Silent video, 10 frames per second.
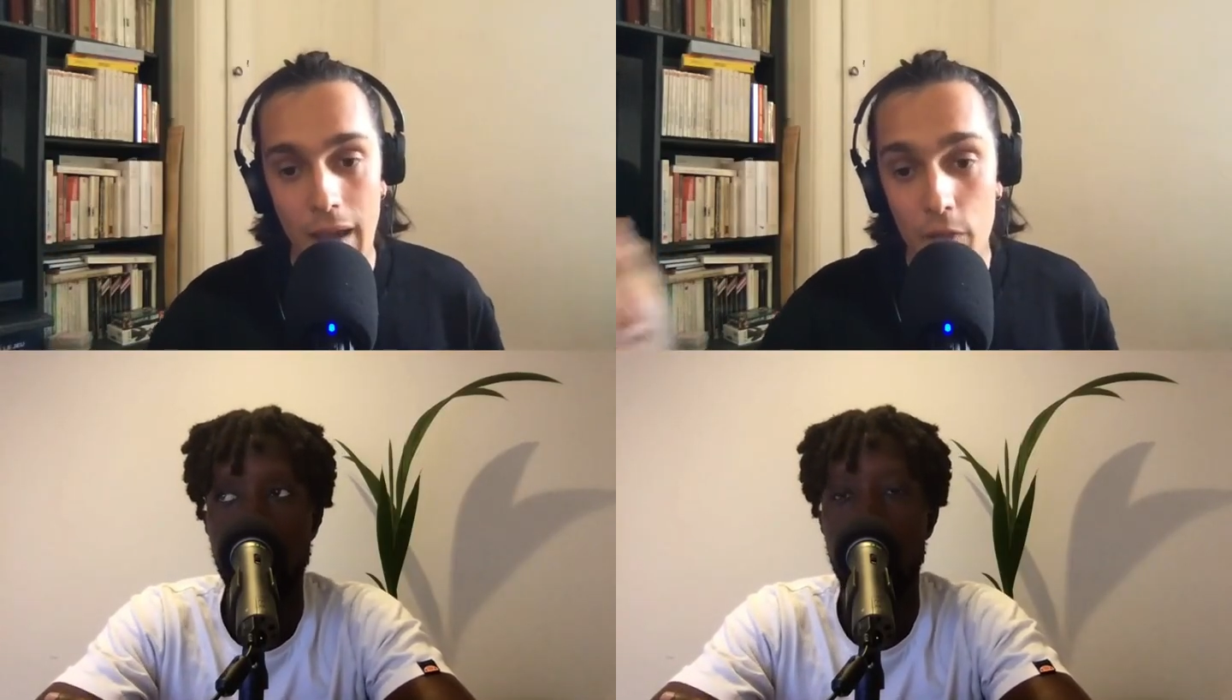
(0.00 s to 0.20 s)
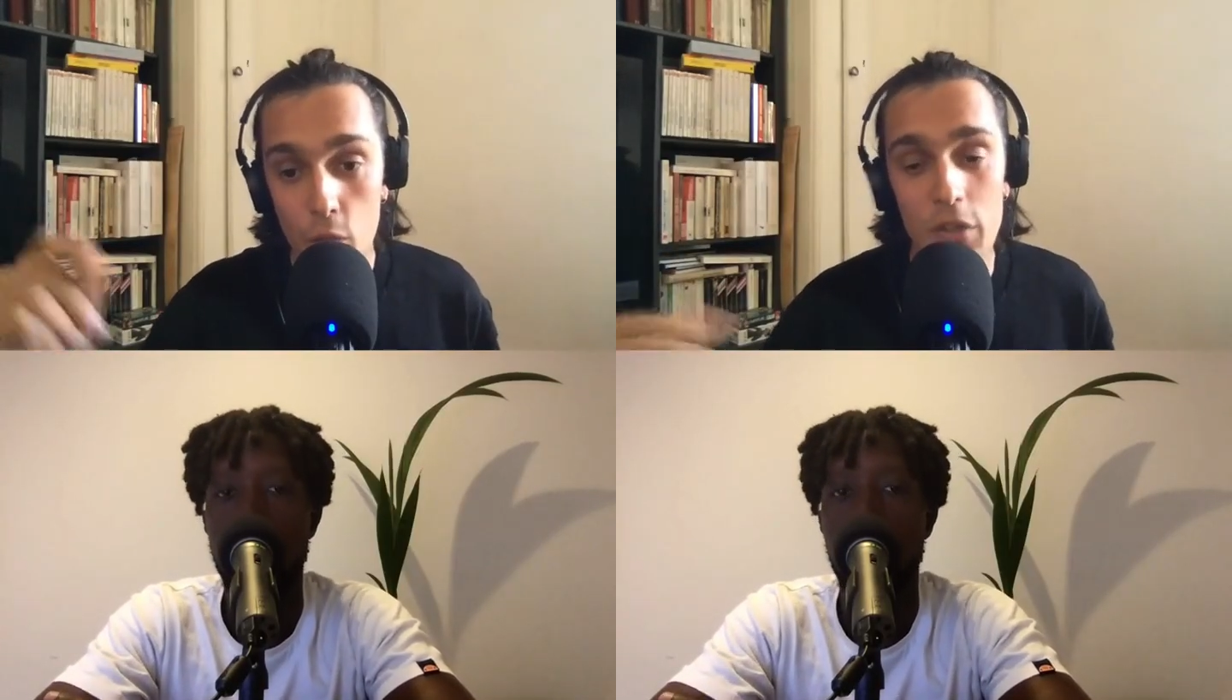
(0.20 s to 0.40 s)

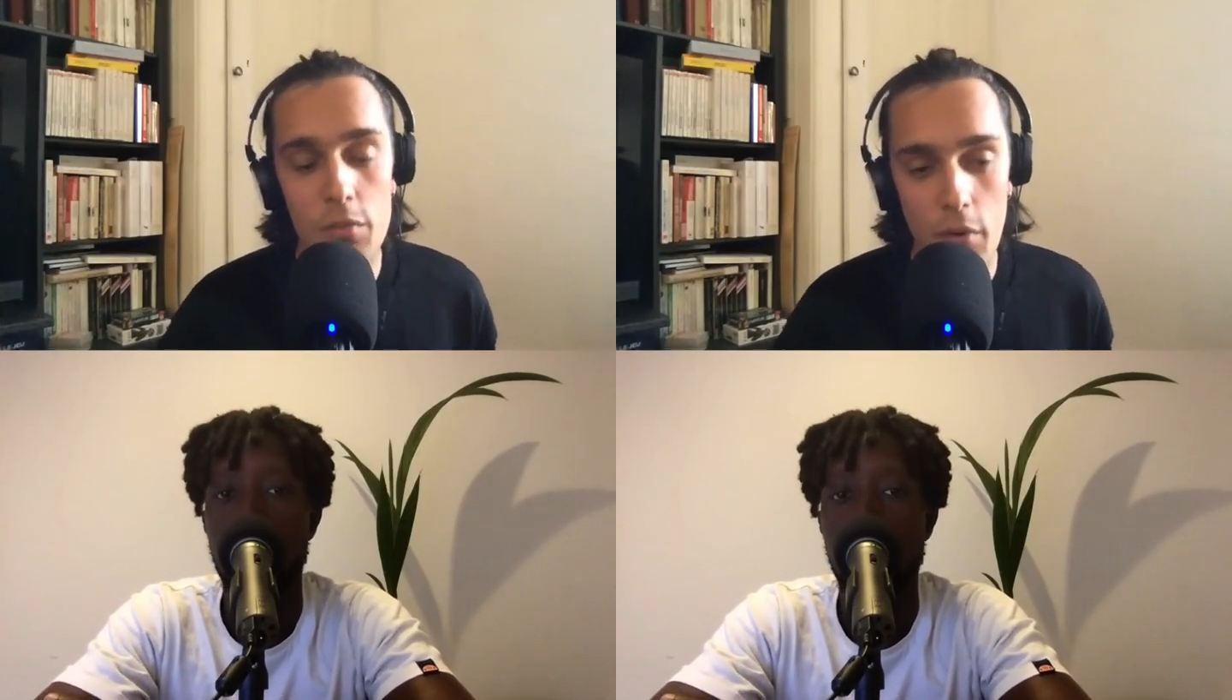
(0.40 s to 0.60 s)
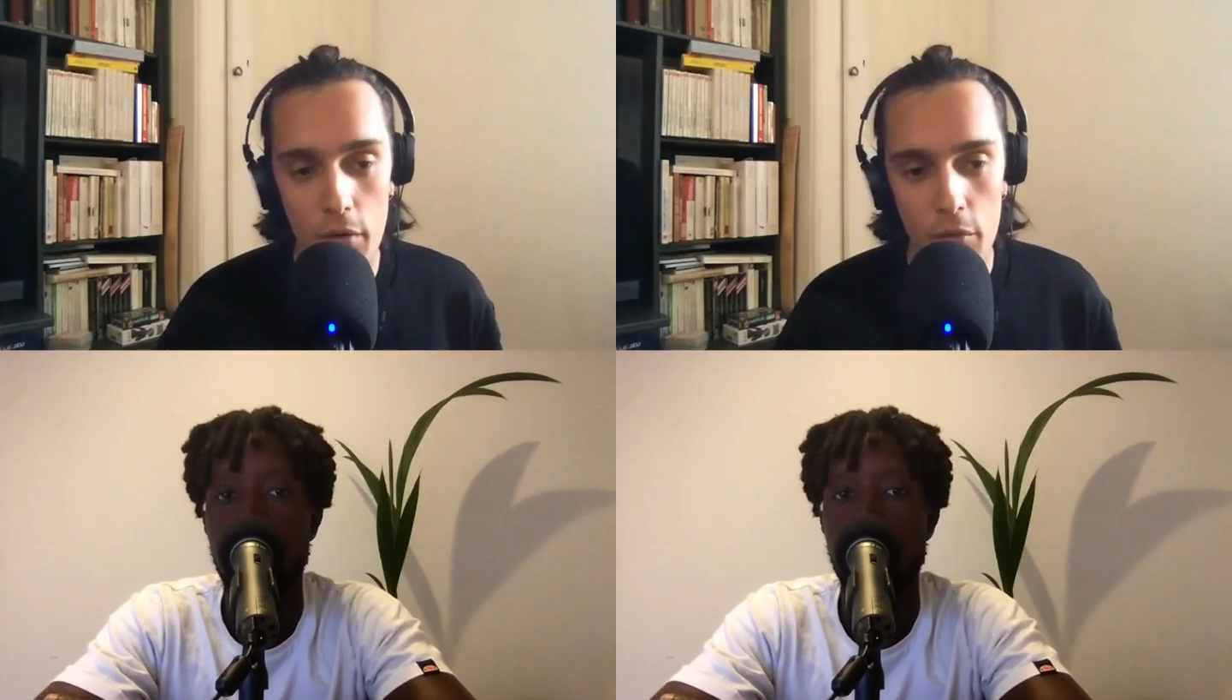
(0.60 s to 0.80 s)
at
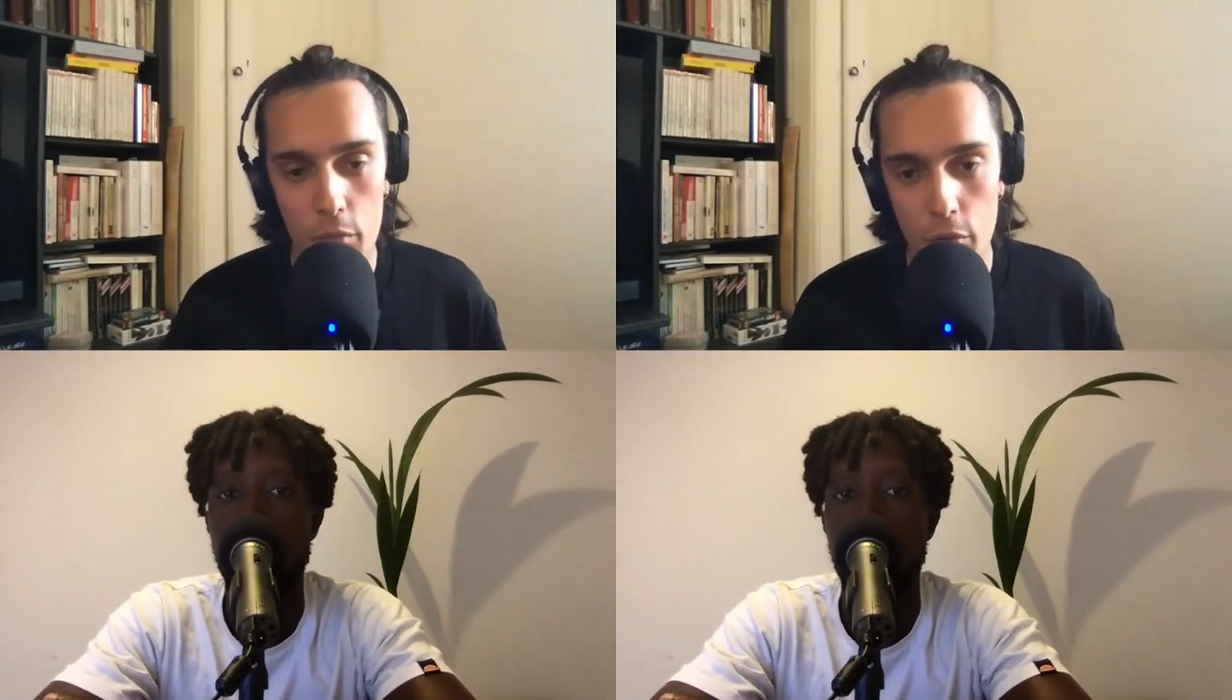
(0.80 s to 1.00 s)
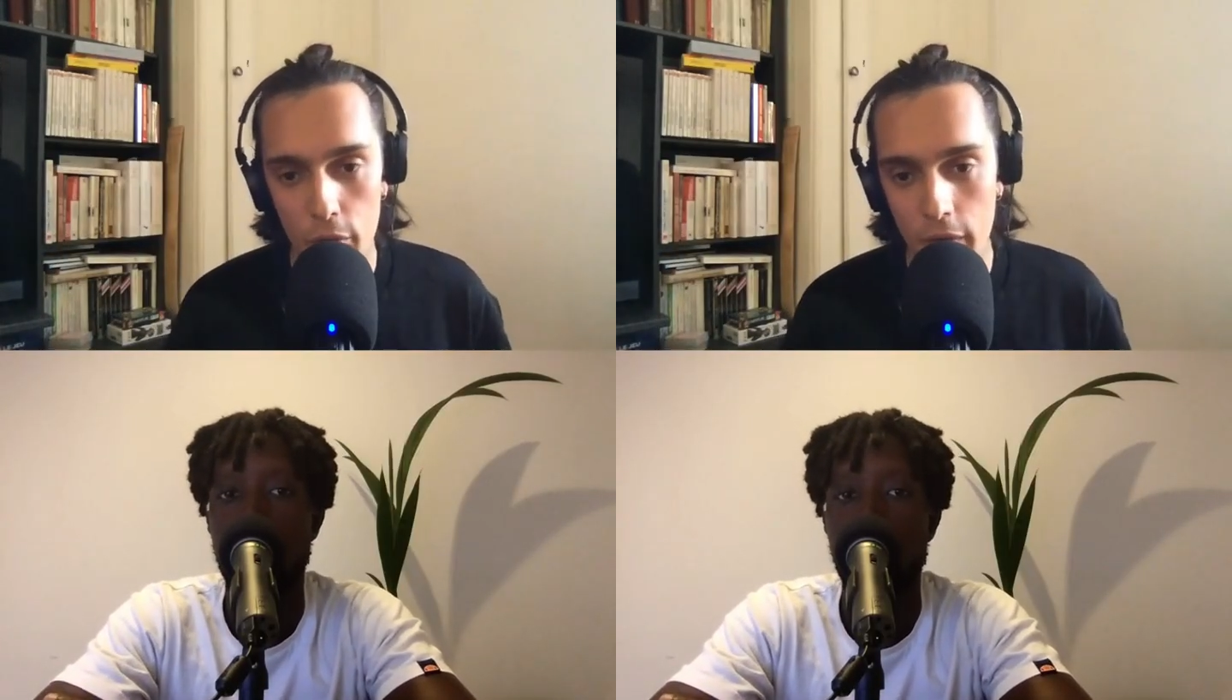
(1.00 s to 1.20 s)
which part of the
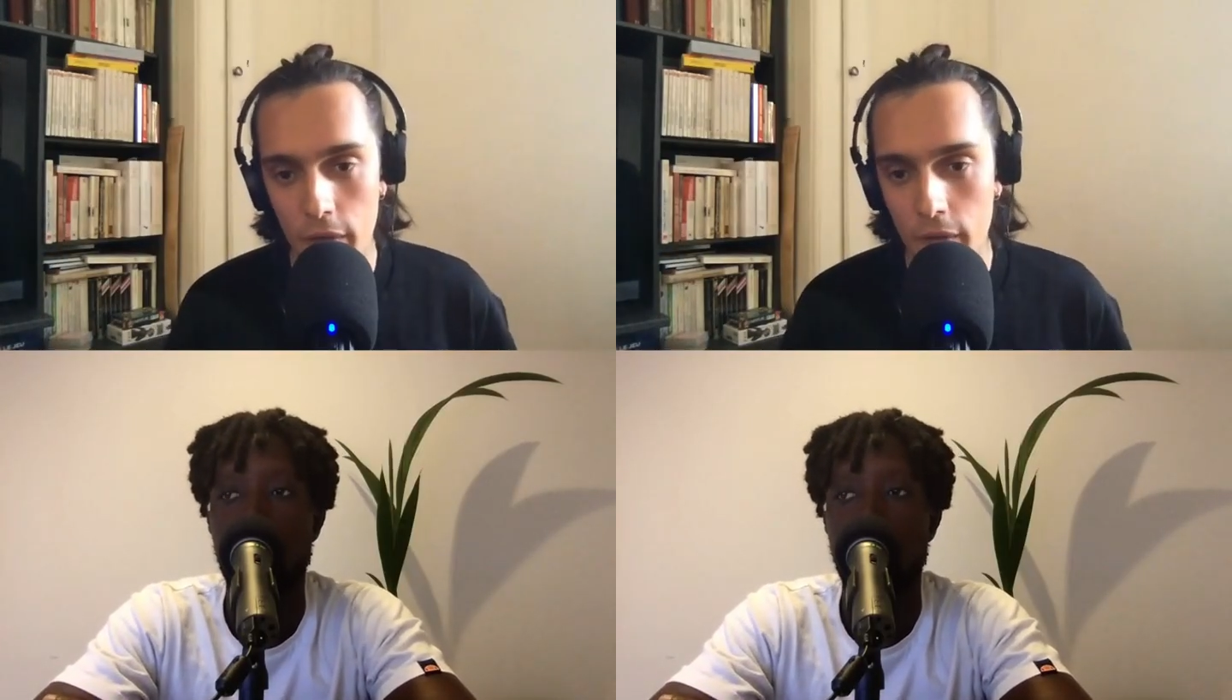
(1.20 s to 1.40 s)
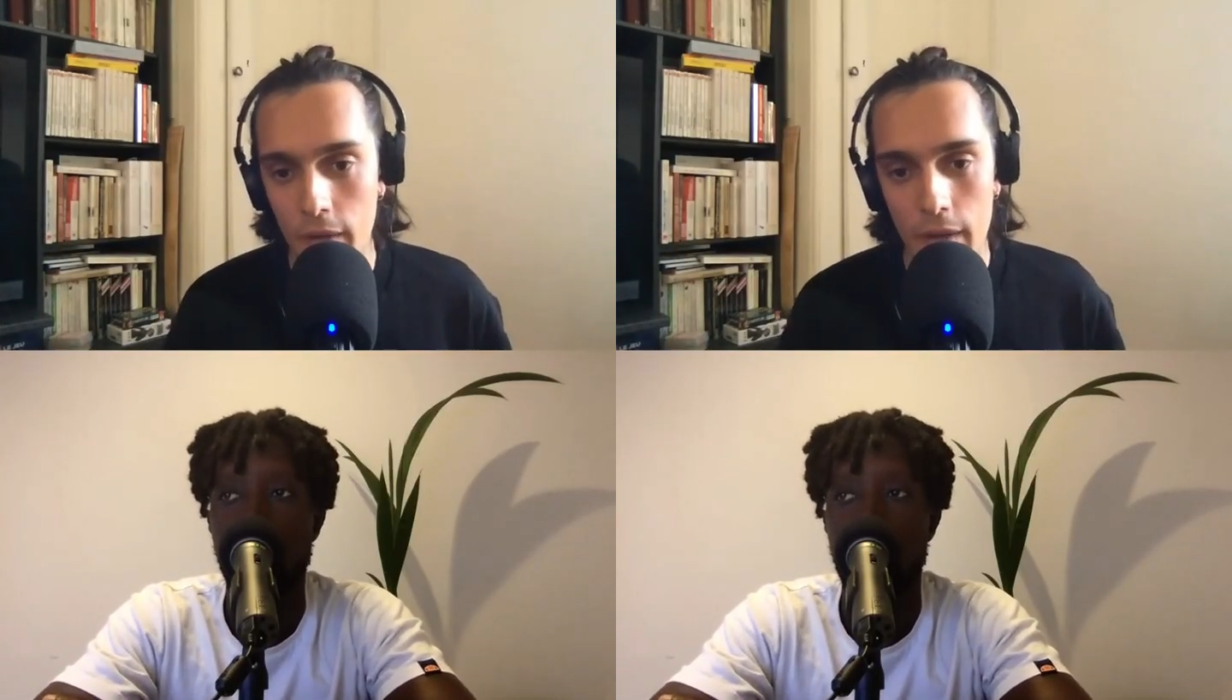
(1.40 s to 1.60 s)

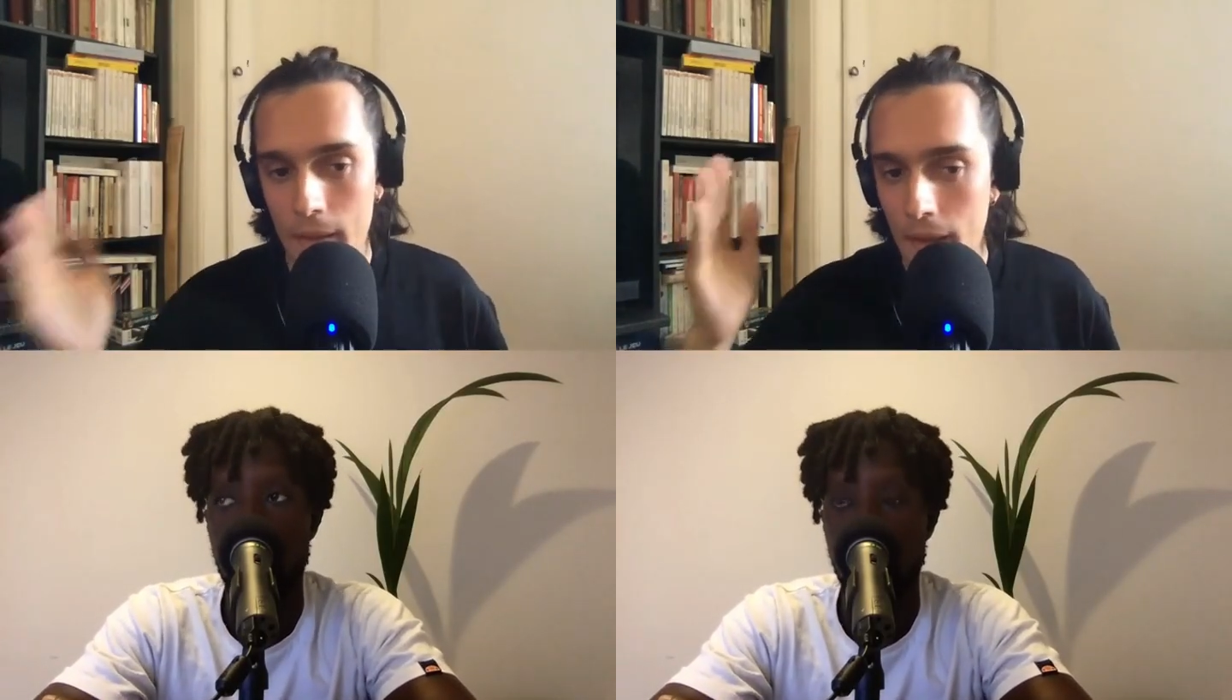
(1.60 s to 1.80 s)
process.